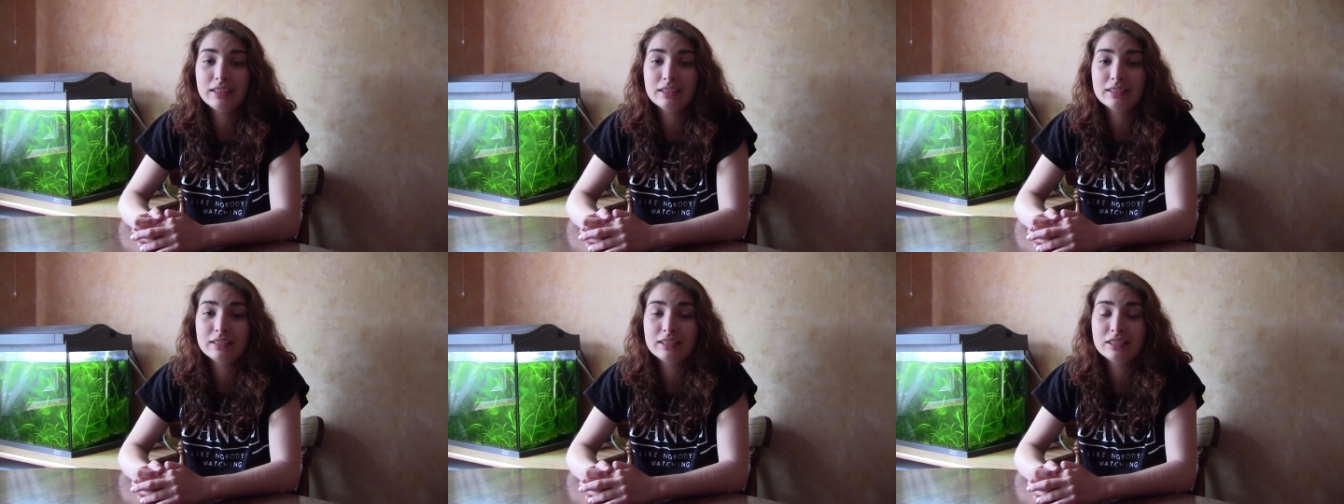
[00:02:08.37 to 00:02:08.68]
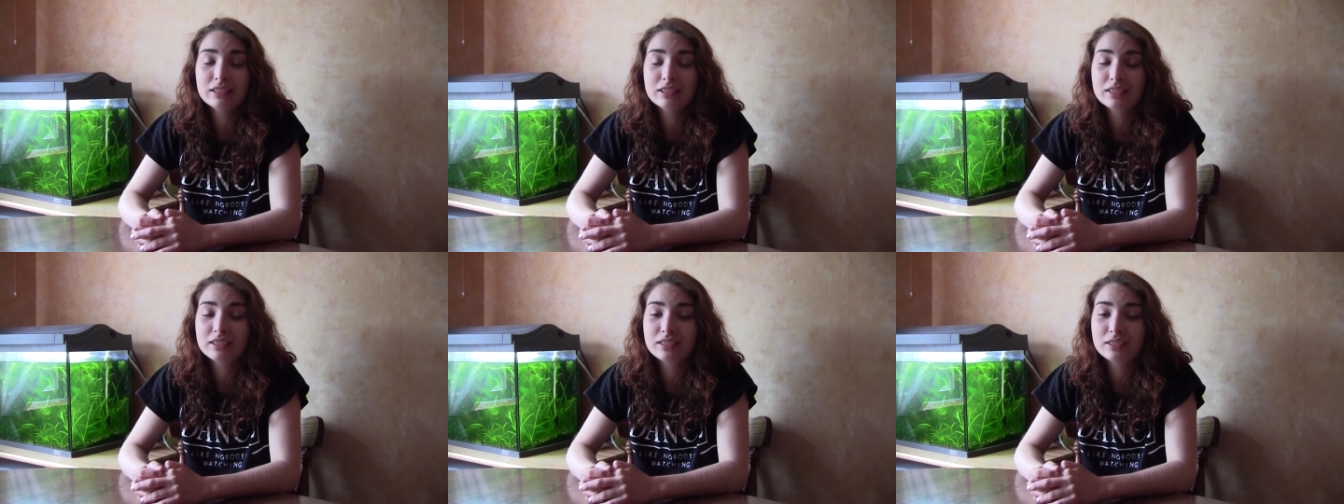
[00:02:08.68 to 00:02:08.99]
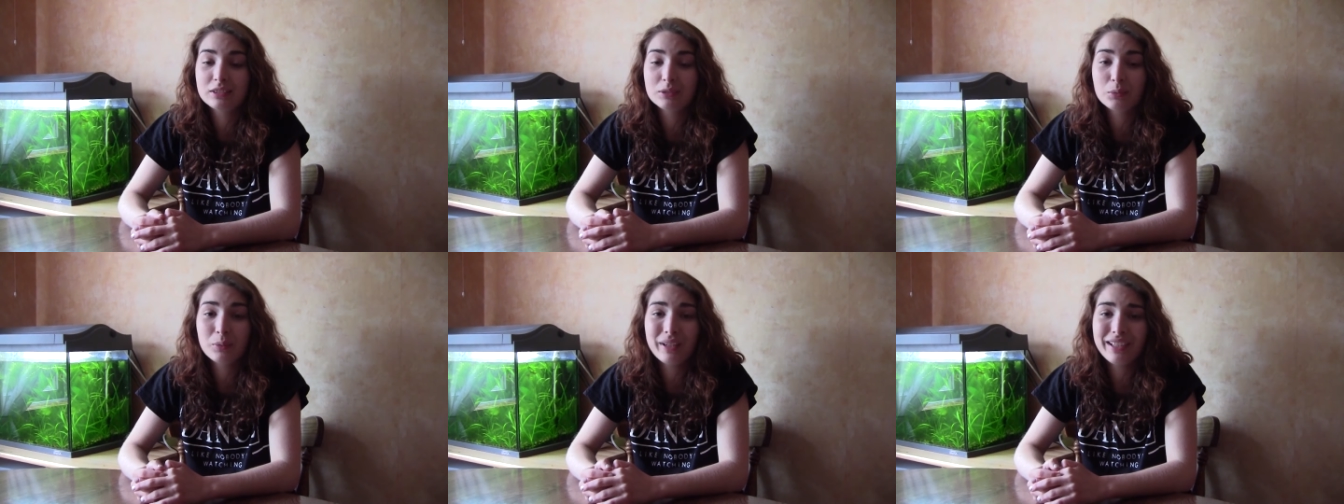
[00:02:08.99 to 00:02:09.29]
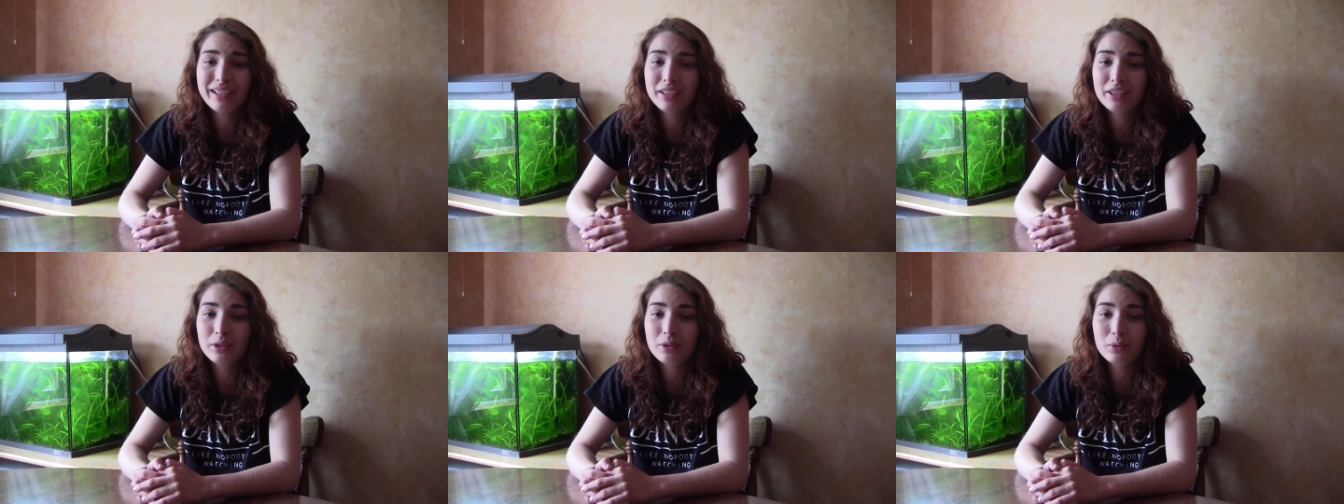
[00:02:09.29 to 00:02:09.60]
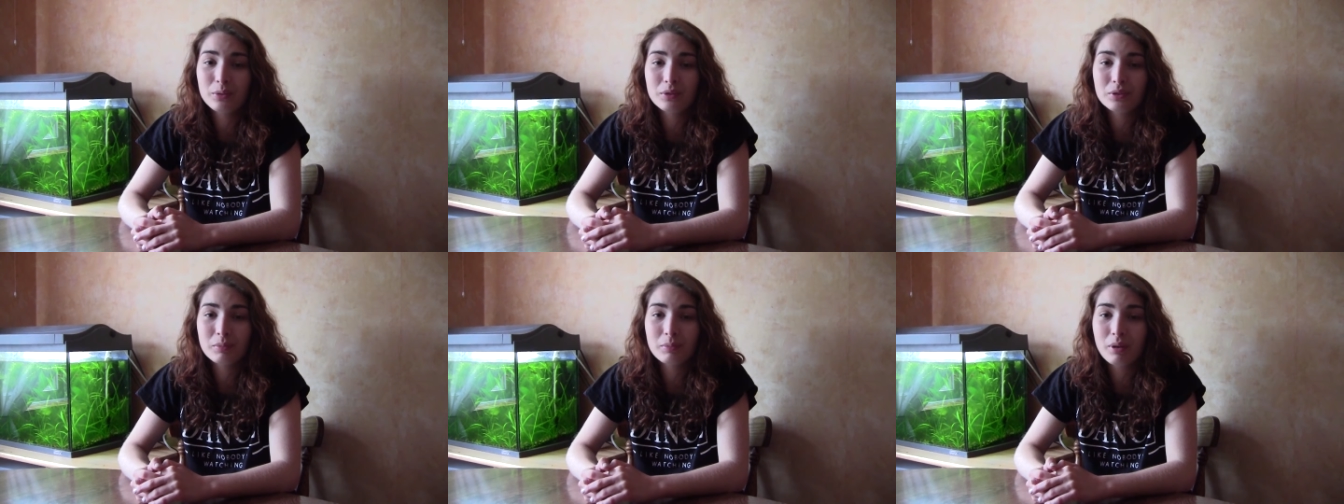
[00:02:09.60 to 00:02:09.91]
is just way
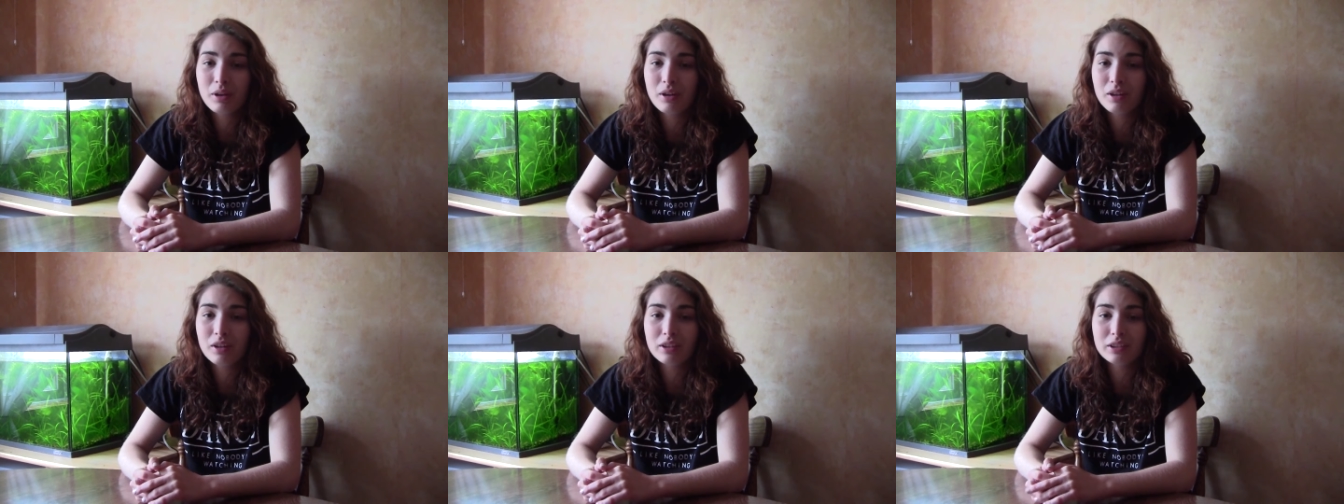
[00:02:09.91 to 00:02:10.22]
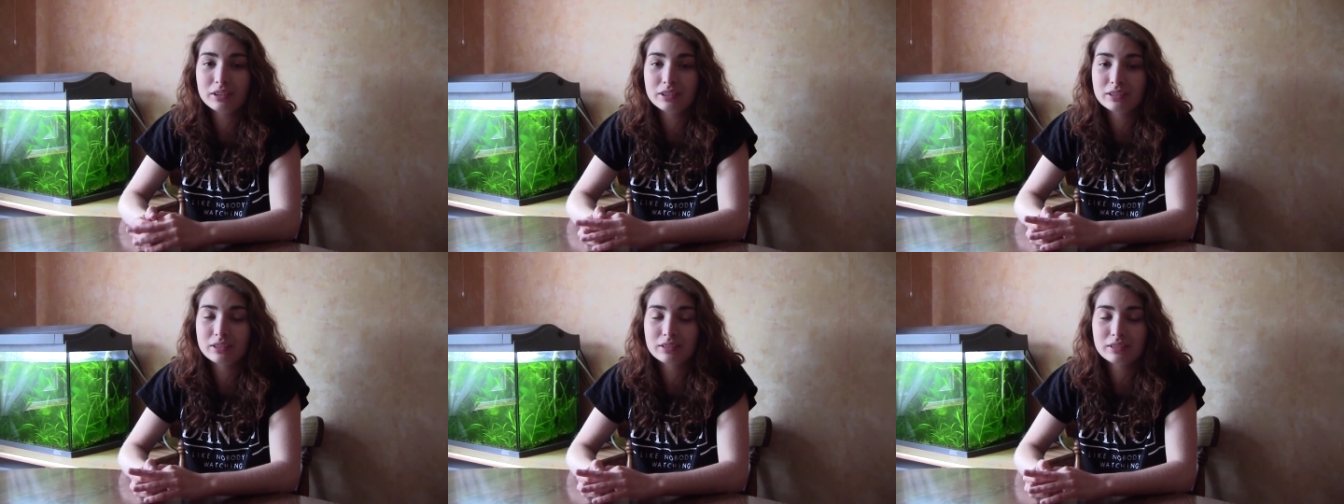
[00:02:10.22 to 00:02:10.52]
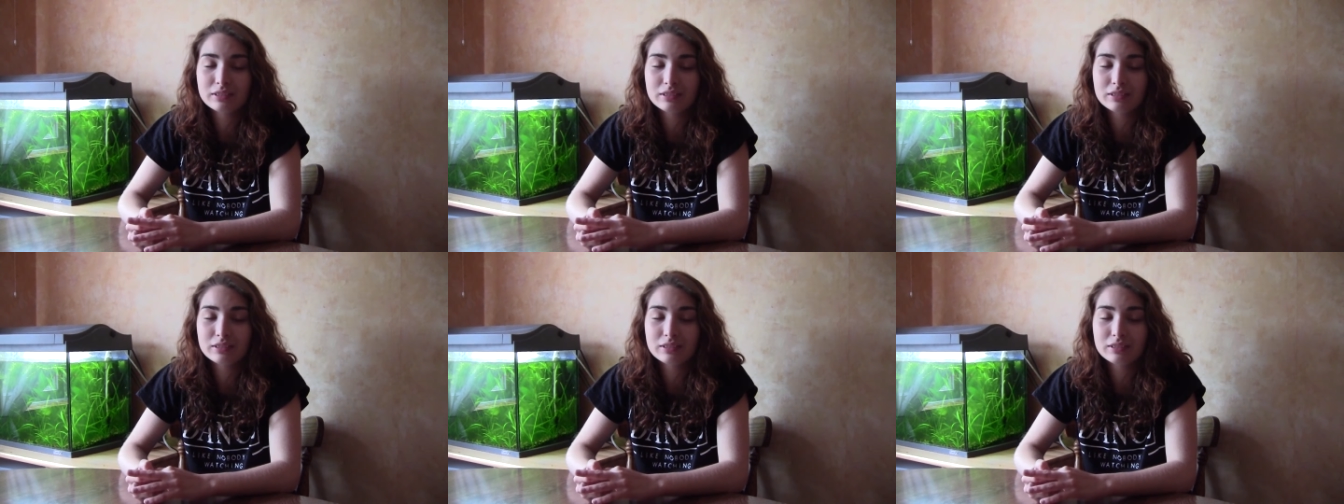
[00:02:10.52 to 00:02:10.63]
too small.